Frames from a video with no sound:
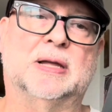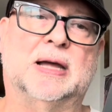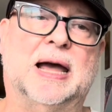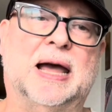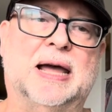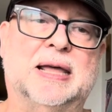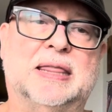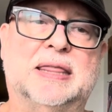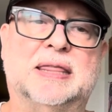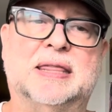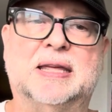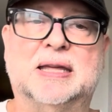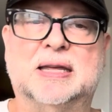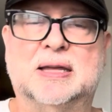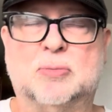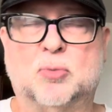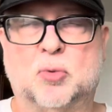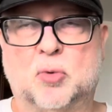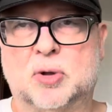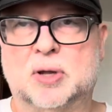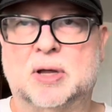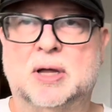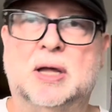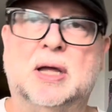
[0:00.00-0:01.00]
I think,
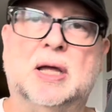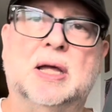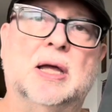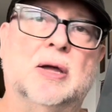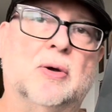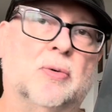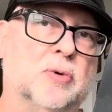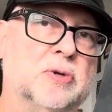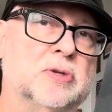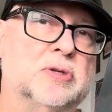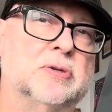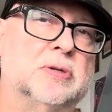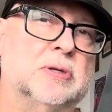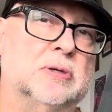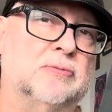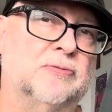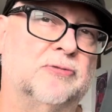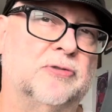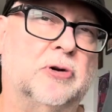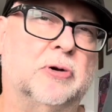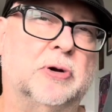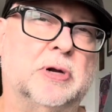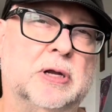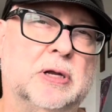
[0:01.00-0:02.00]
was
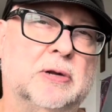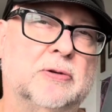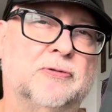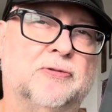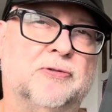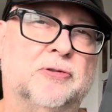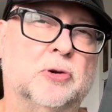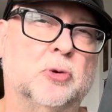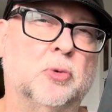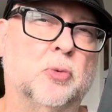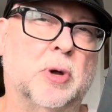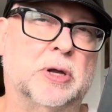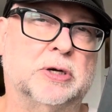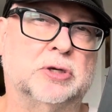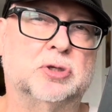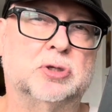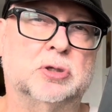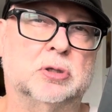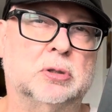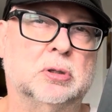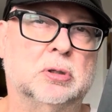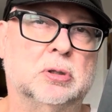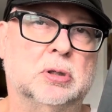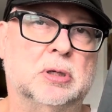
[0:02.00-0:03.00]
very
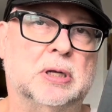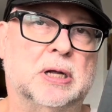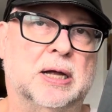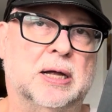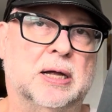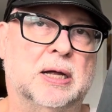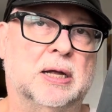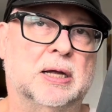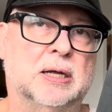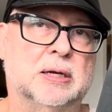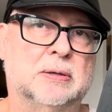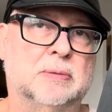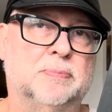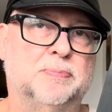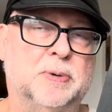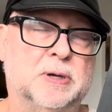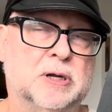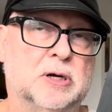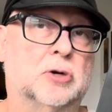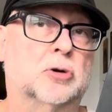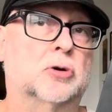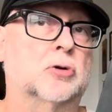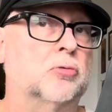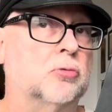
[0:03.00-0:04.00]
influential on
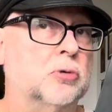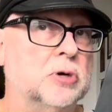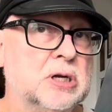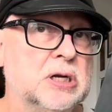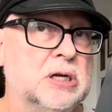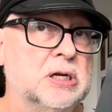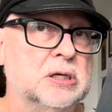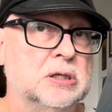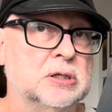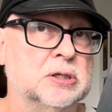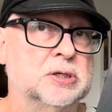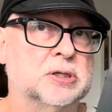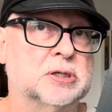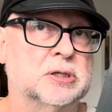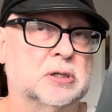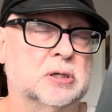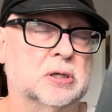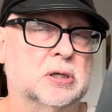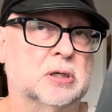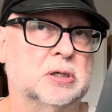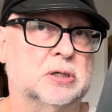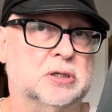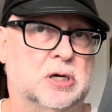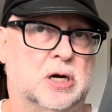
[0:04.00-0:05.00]
Peter Green's
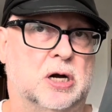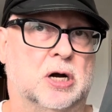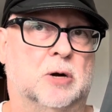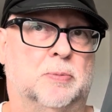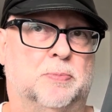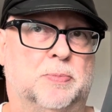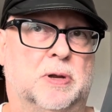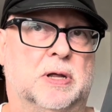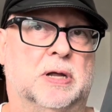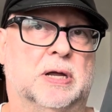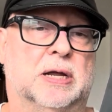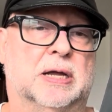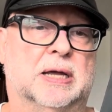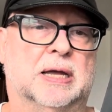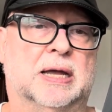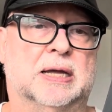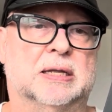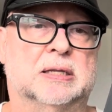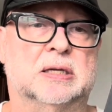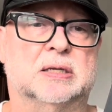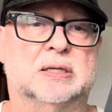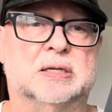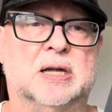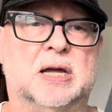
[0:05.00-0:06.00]
guitar playing
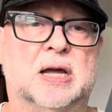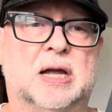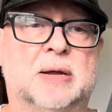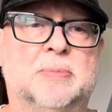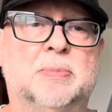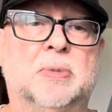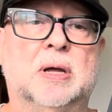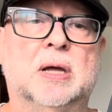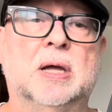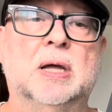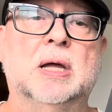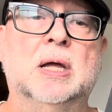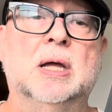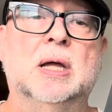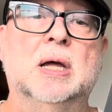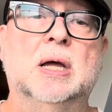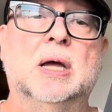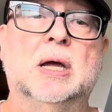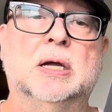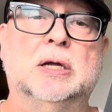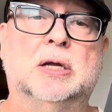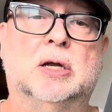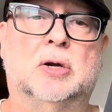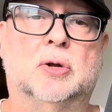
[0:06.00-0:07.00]
at the time.
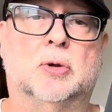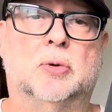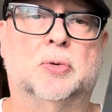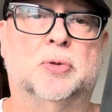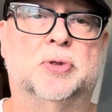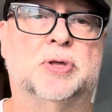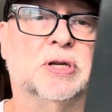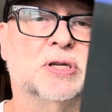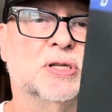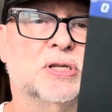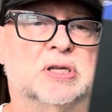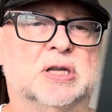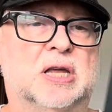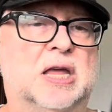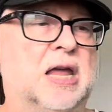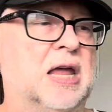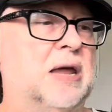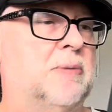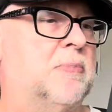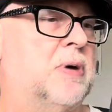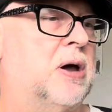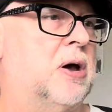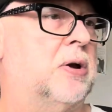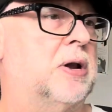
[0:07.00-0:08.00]
This
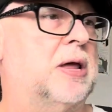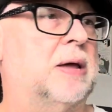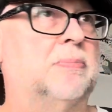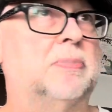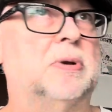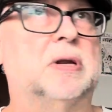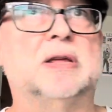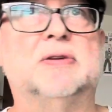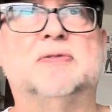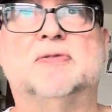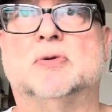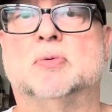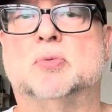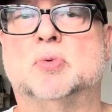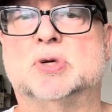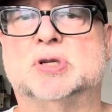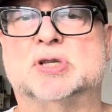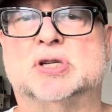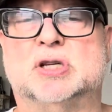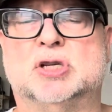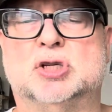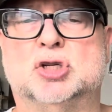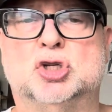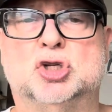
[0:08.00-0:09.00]
came out, I believe it
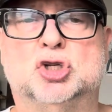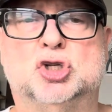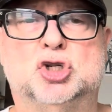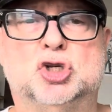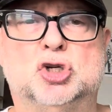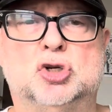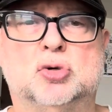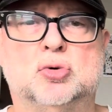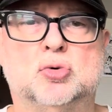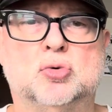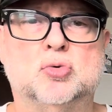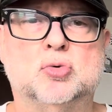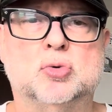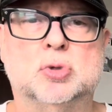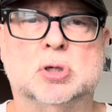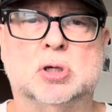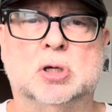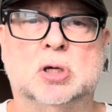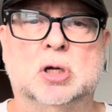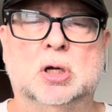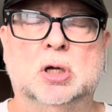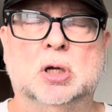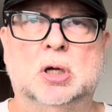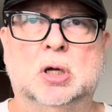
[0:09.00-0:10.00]
was in
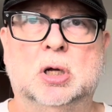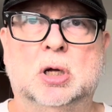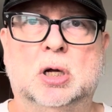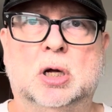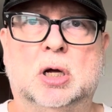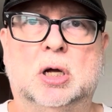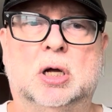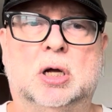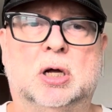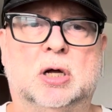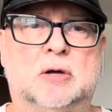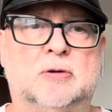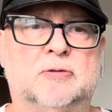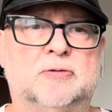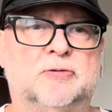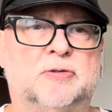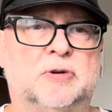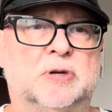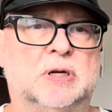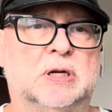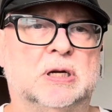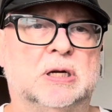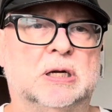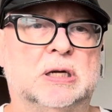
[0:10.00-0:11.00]
June
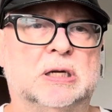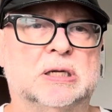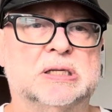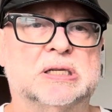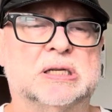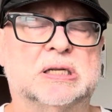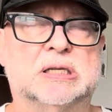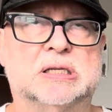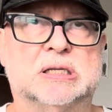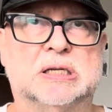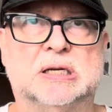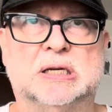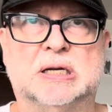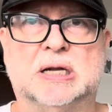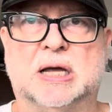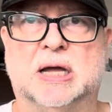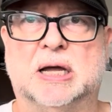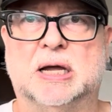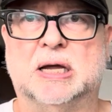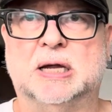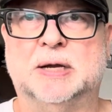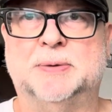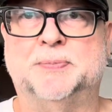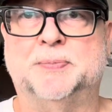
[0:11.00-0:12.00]
of
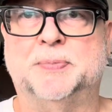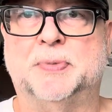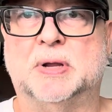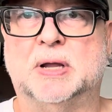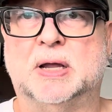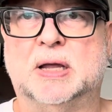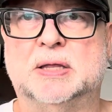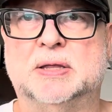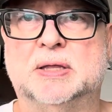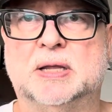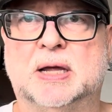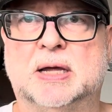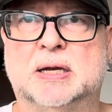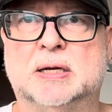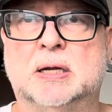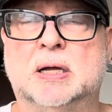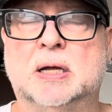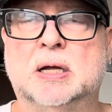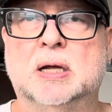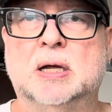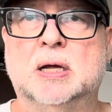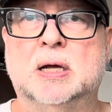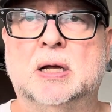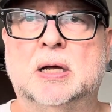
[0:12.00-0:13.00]
'69, and then
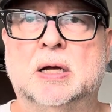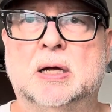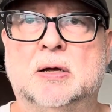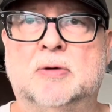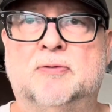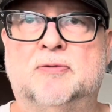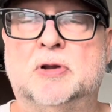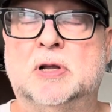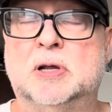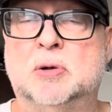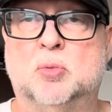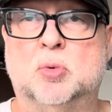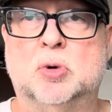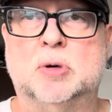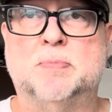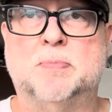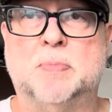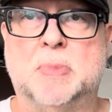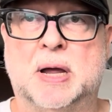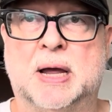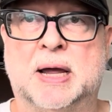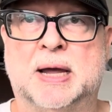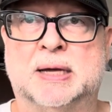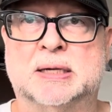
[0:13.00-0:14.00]
Fleetwood
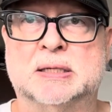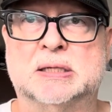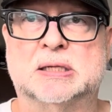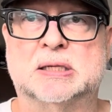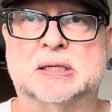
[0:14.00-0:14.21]
Mac's